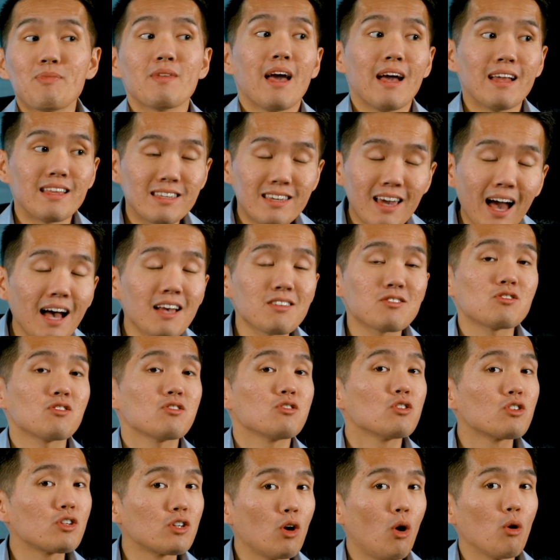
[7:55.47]
And yes,
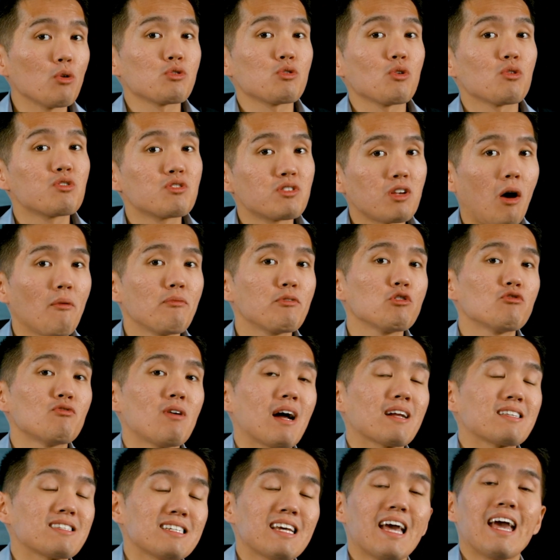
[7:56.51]
you can also
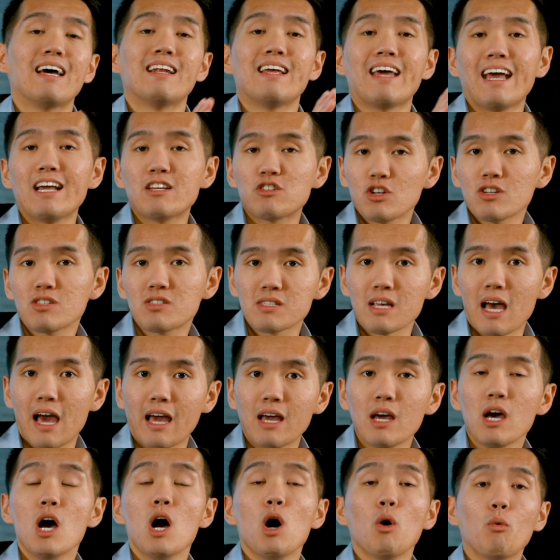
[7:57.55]
self-direct an HSA,
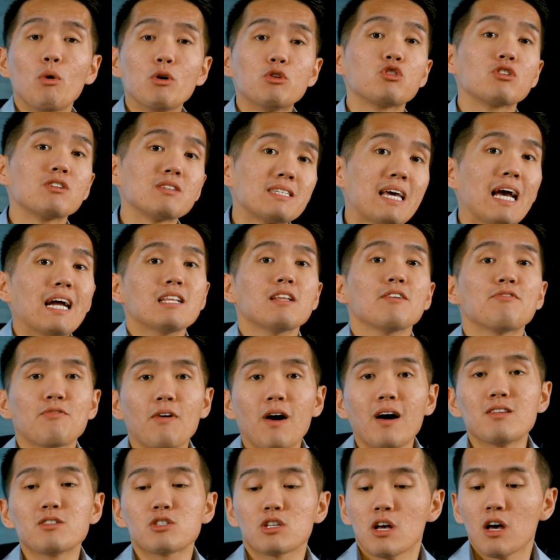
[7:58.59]
which you can take the
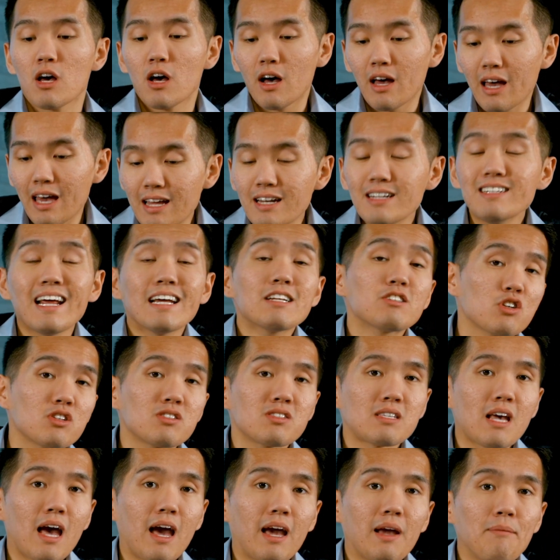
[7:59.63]
funds in an
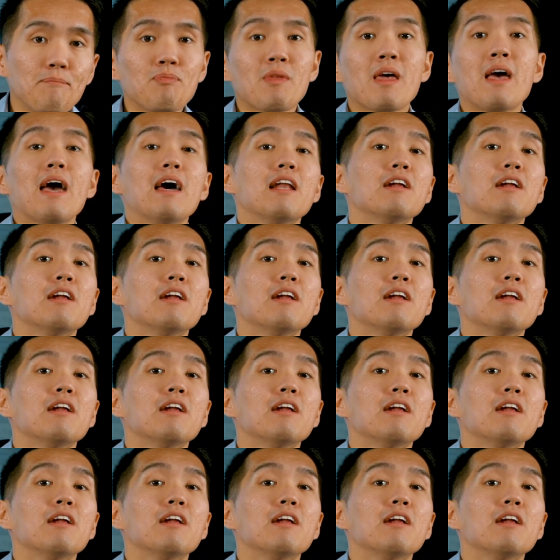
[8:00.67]
HSA and